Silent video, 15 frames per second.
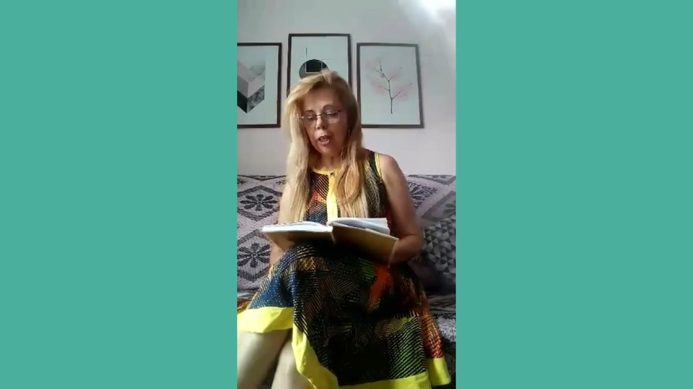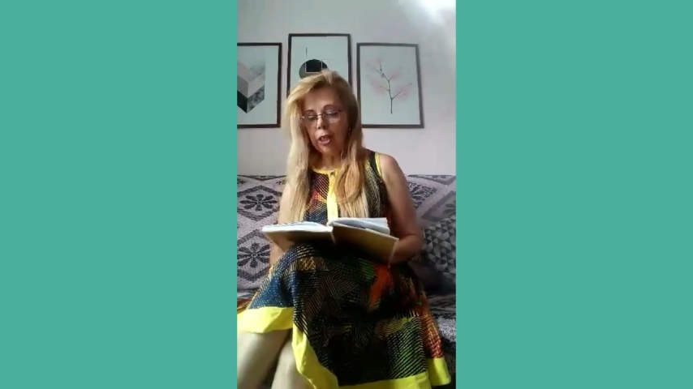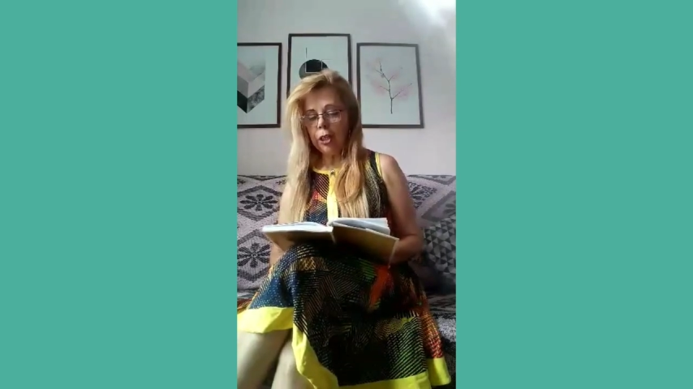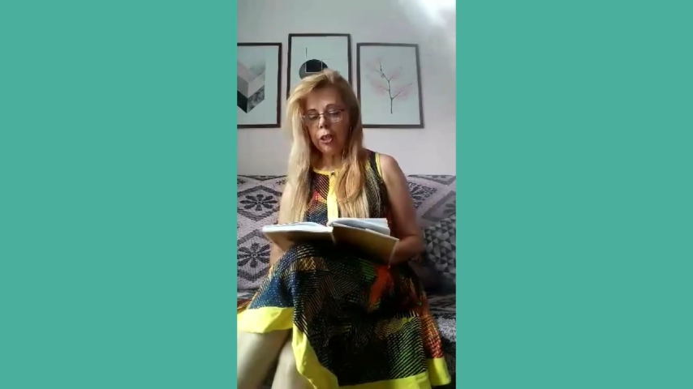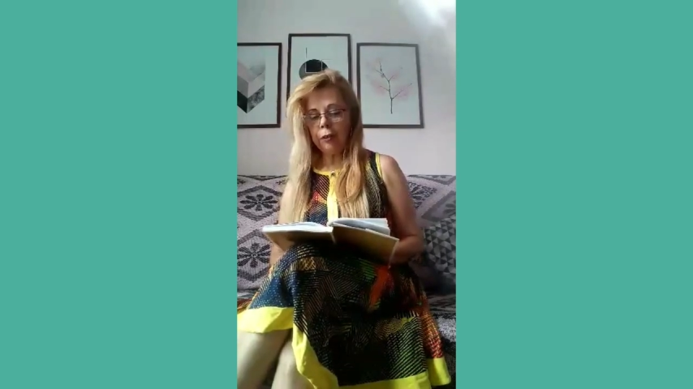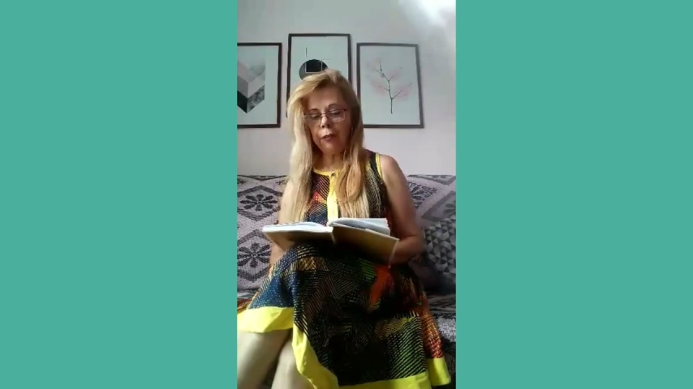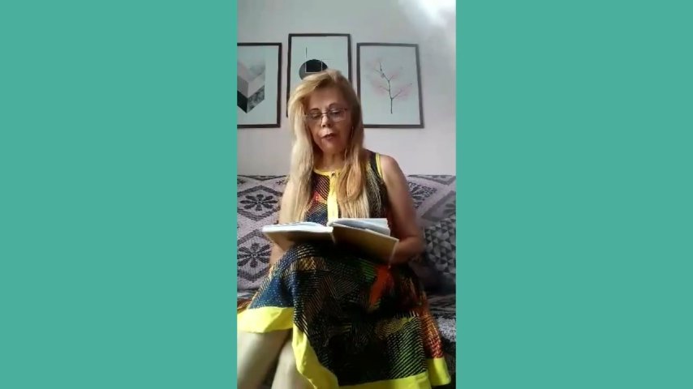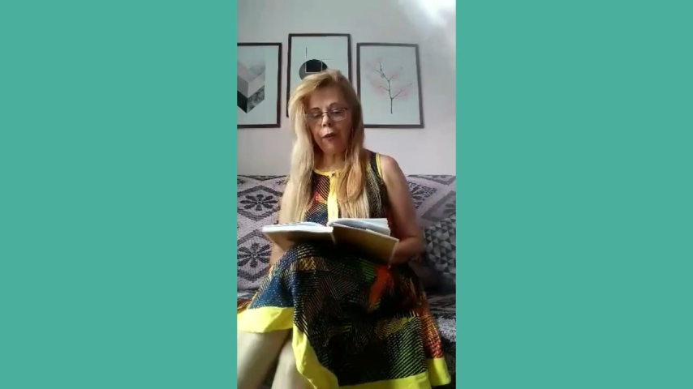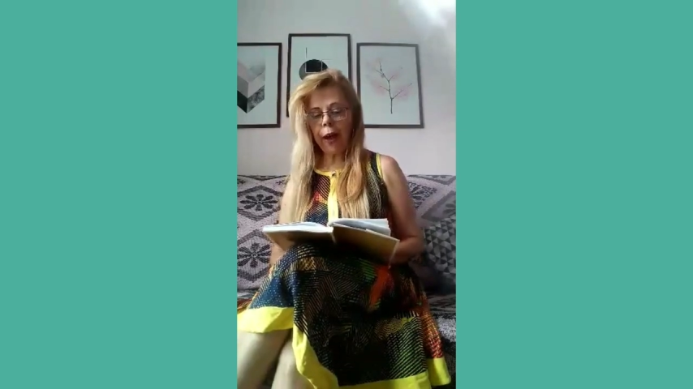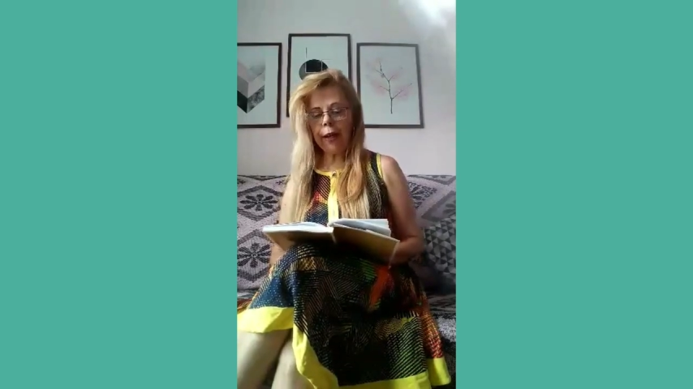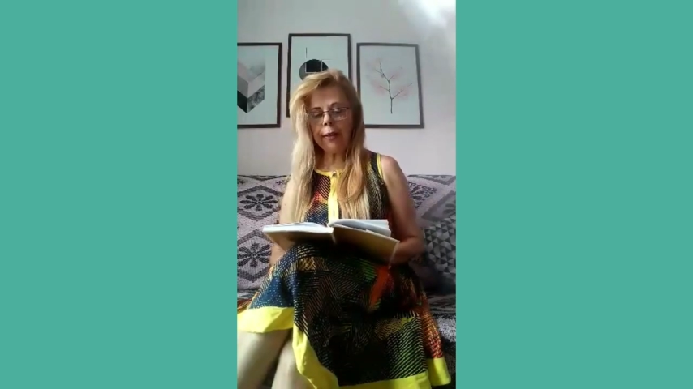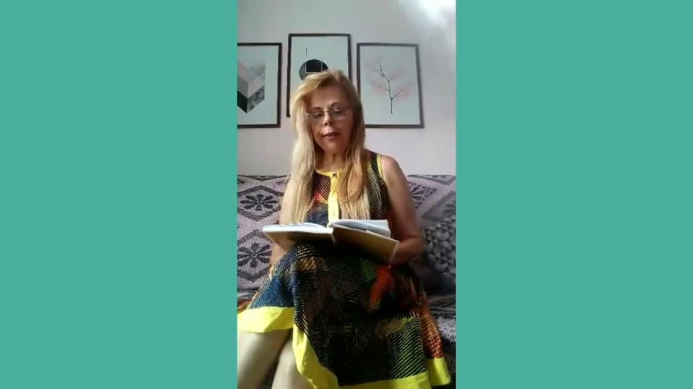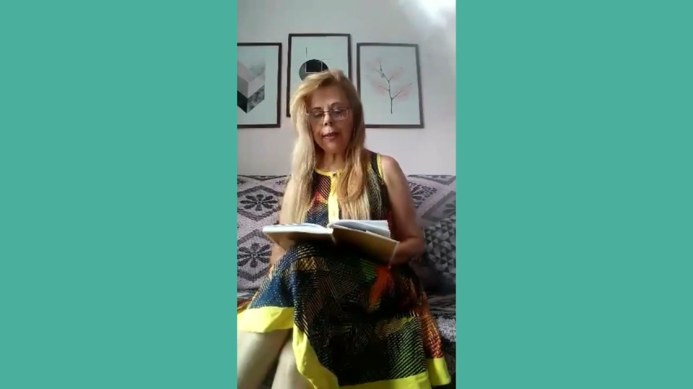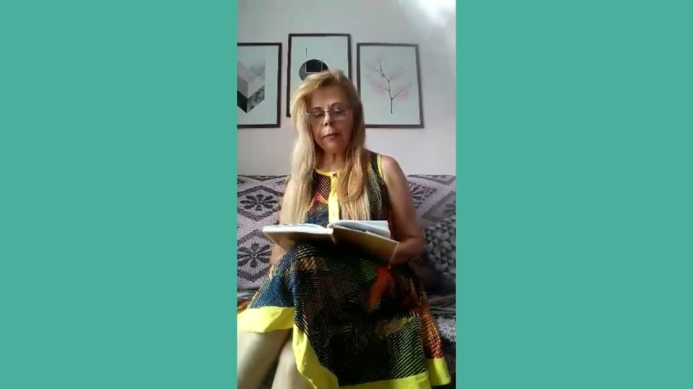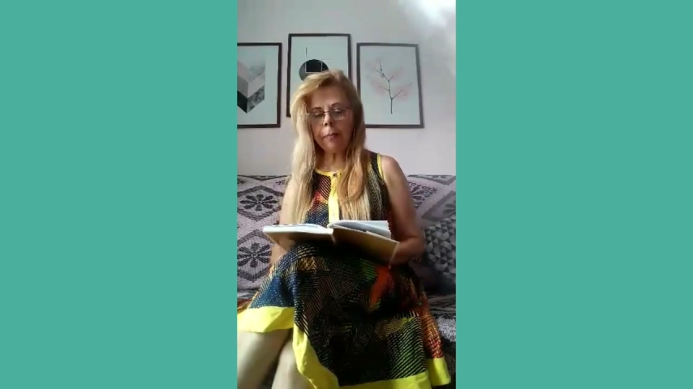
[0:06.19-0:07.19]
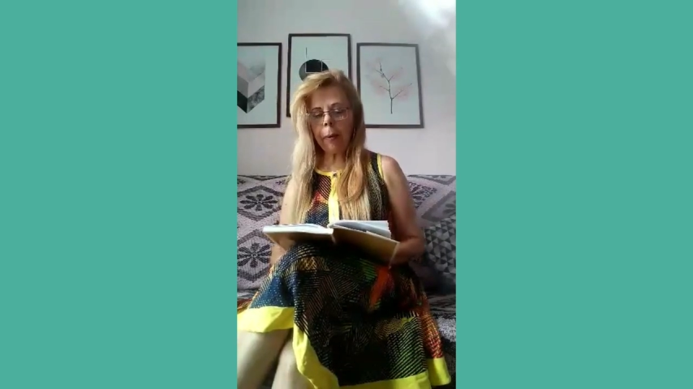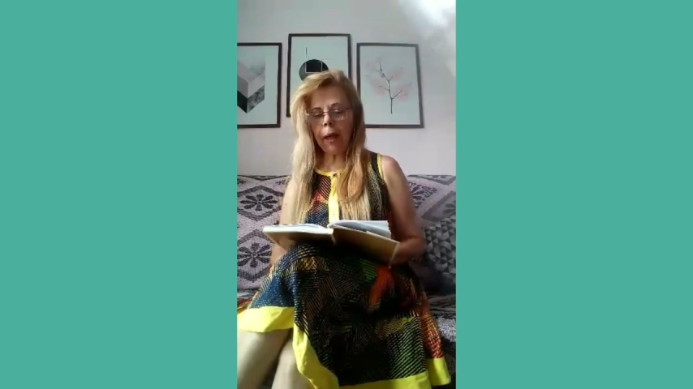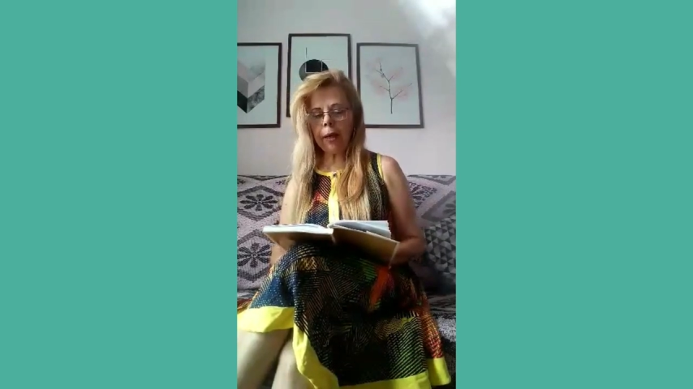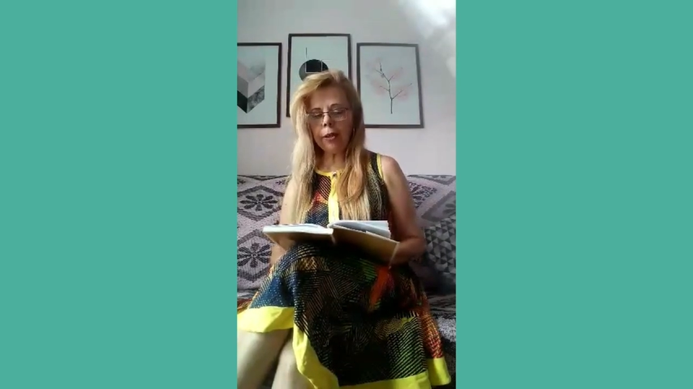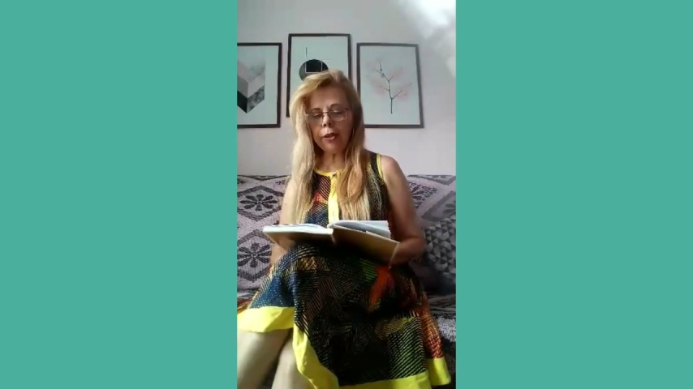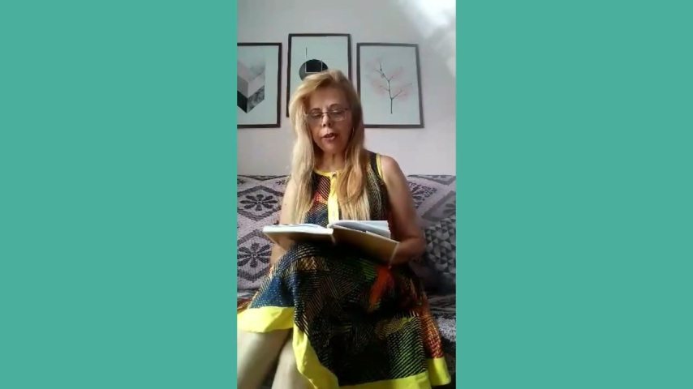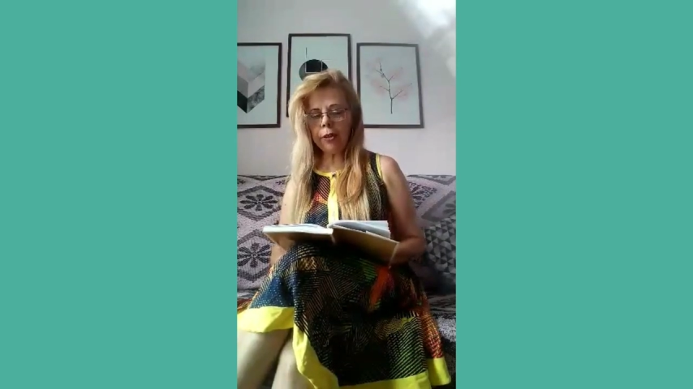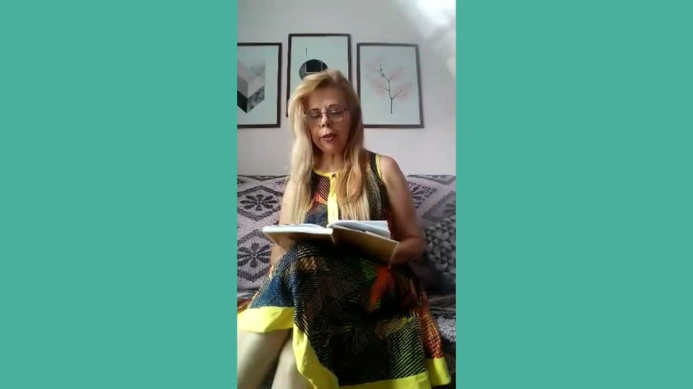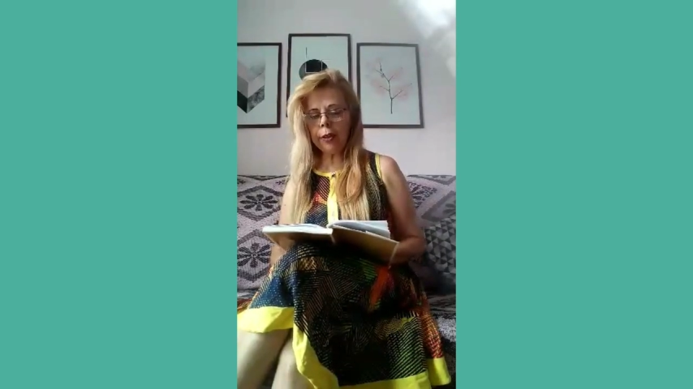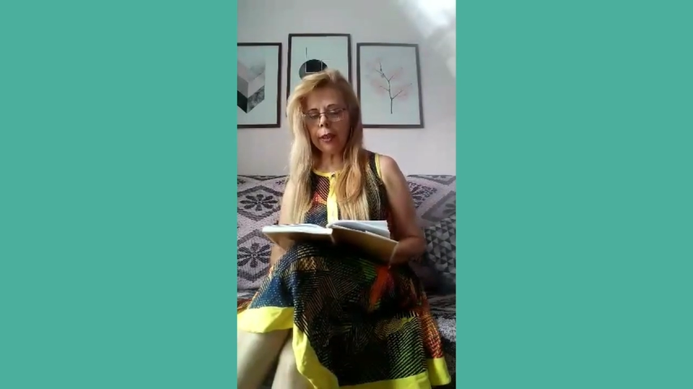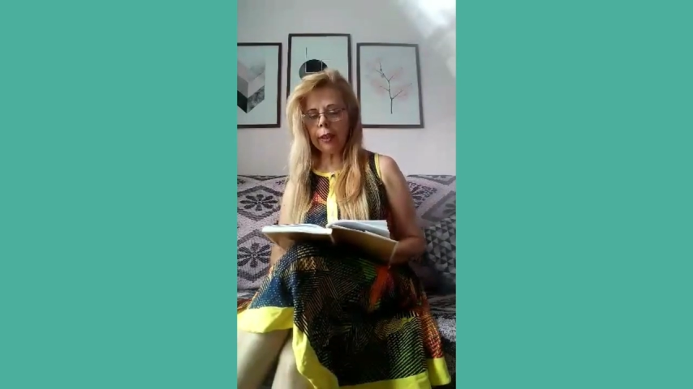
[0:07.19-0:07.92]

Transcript: She finds pleasure